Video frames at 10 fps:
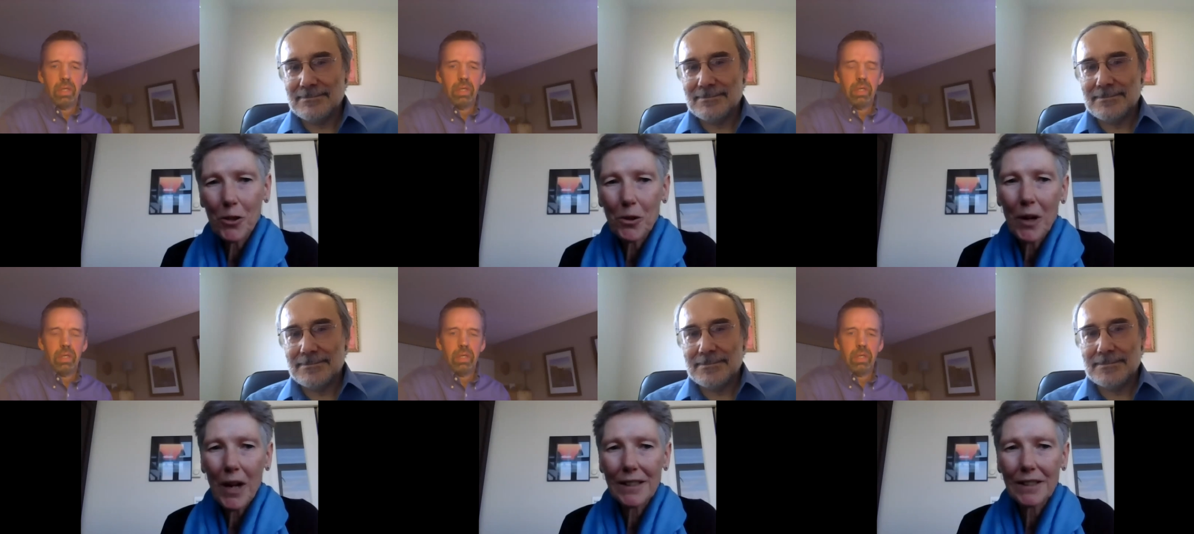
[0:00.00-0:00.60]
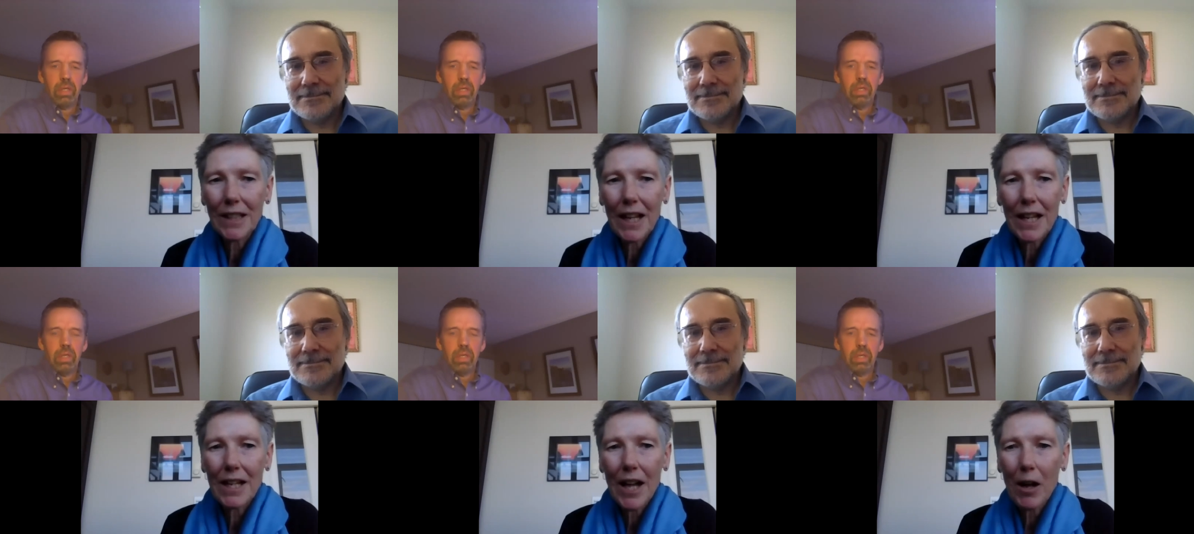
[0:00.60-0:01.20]
Speaker 1: you and
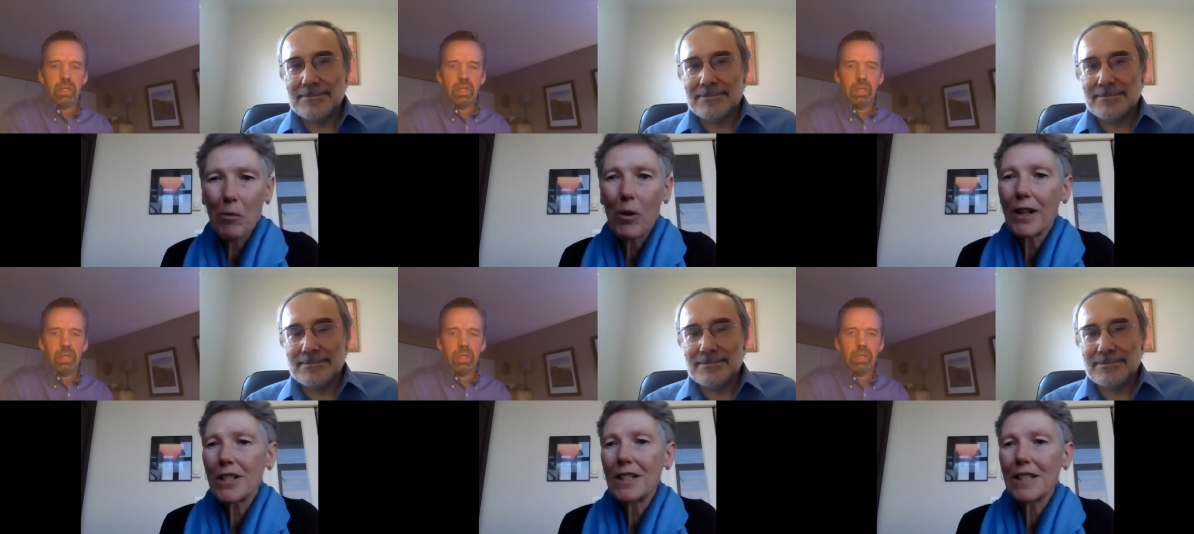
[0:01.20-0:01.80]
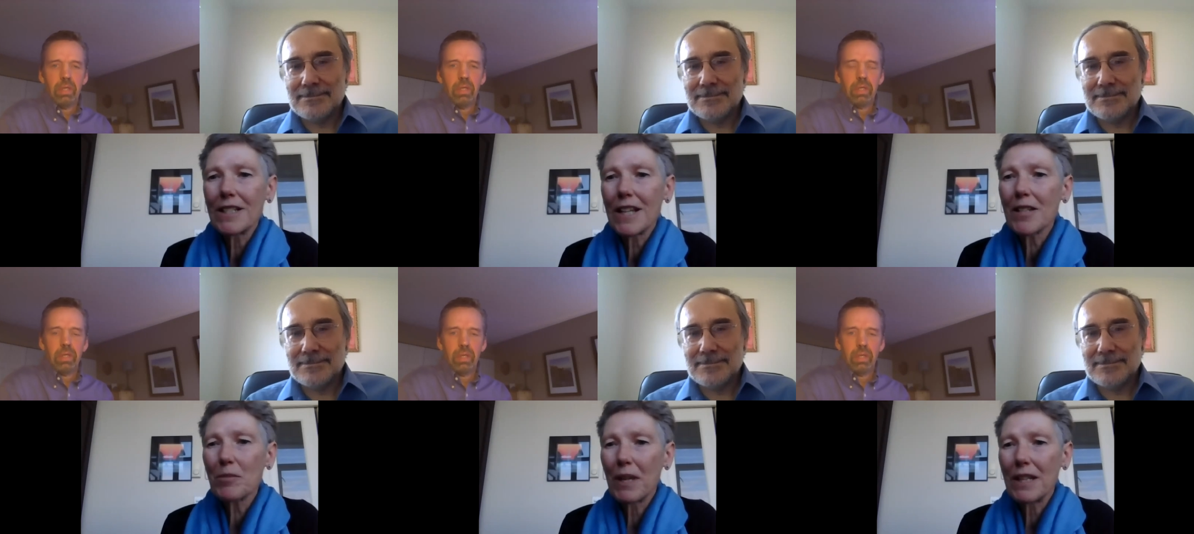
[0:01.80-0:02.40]
say, I want an
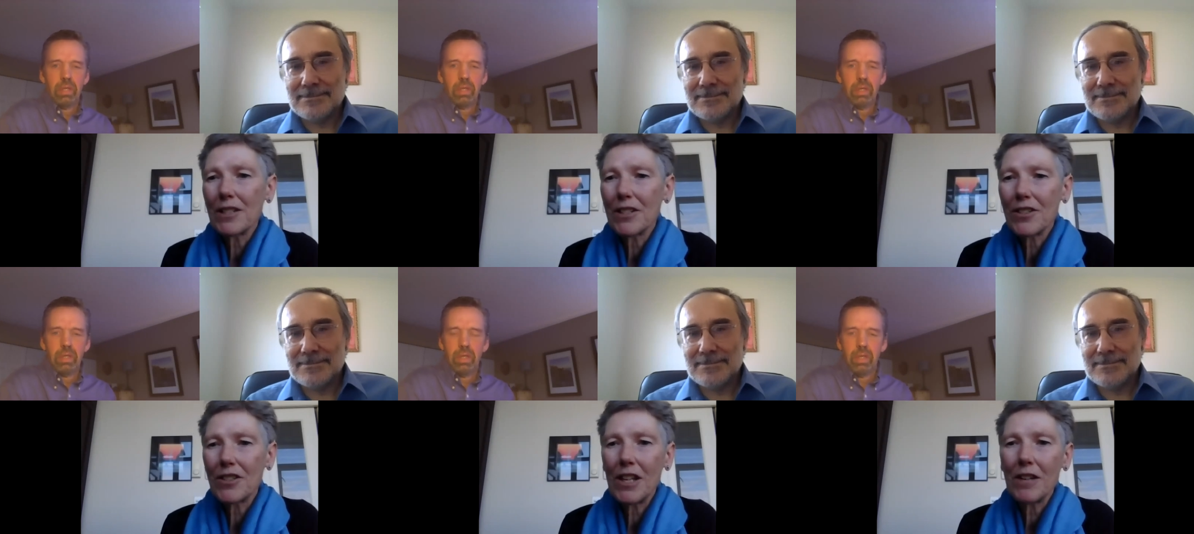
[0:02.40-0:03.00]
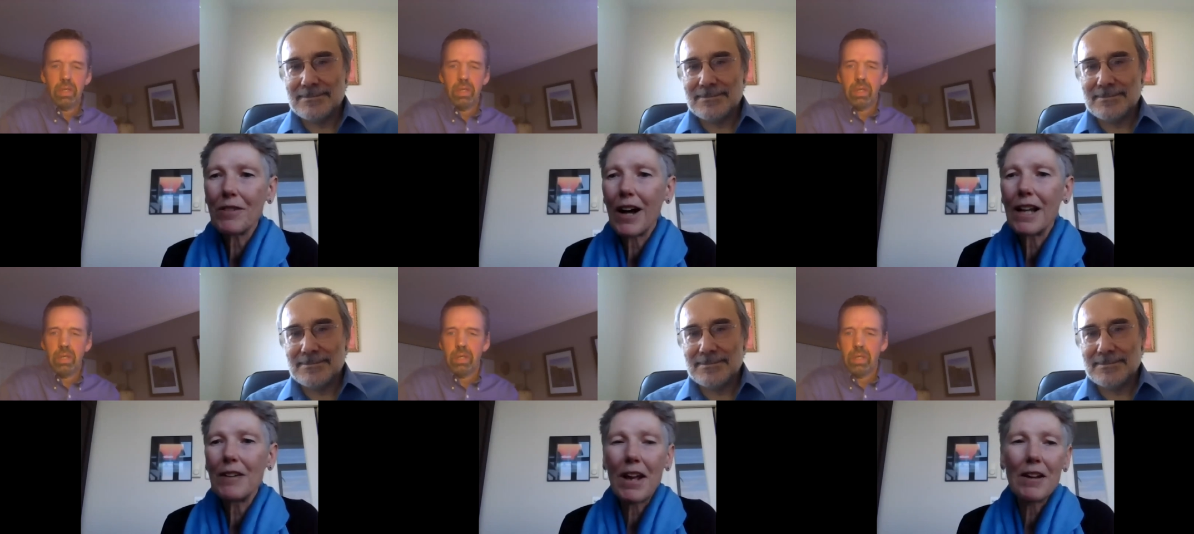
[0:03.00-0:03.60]
assessment to see if I
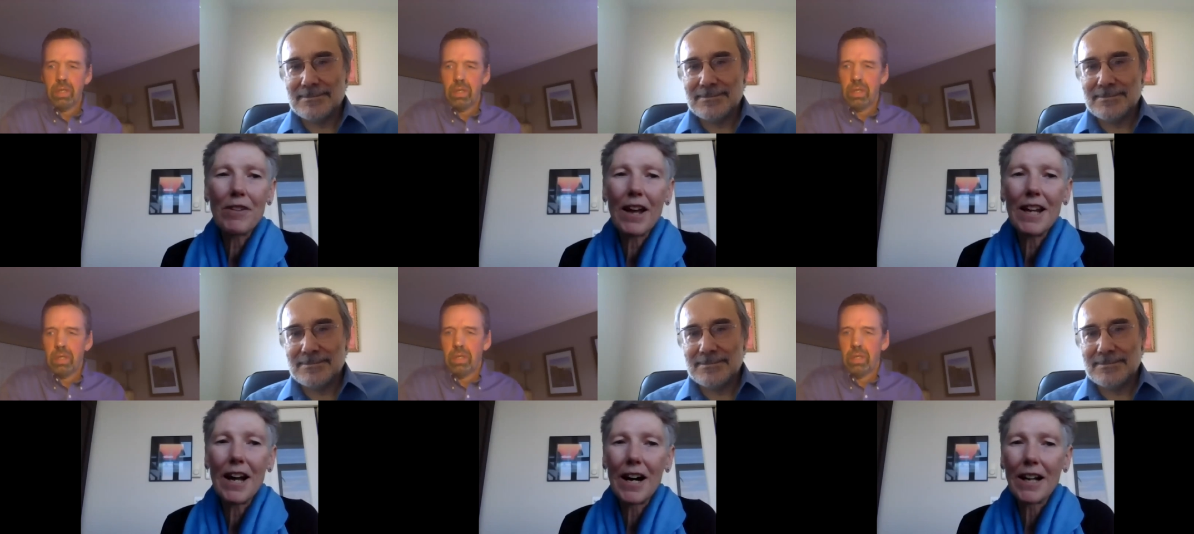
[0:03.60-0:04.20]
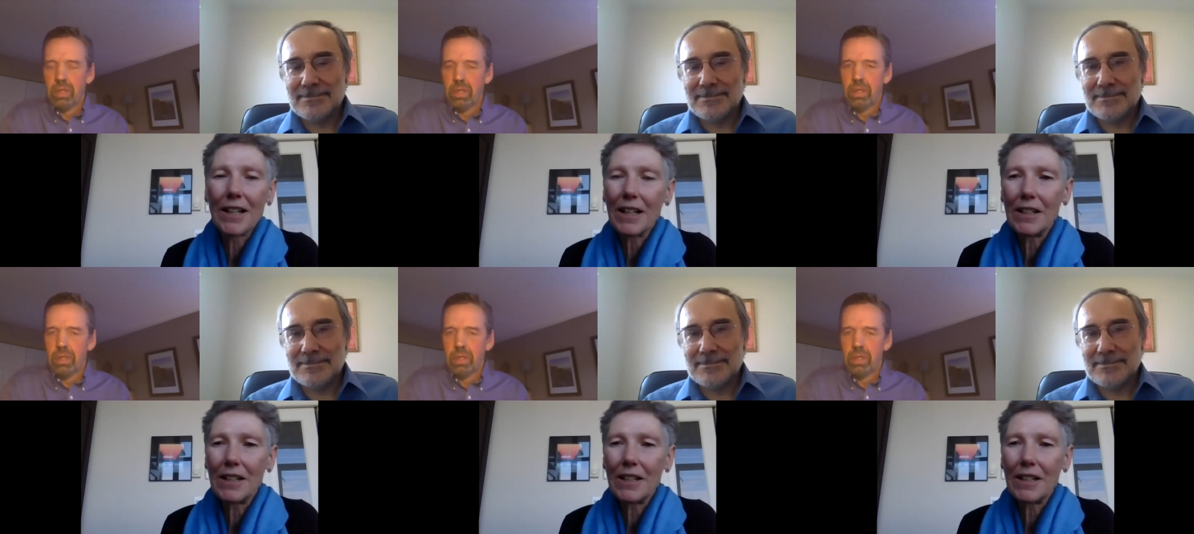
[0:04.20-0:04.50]
have F A I.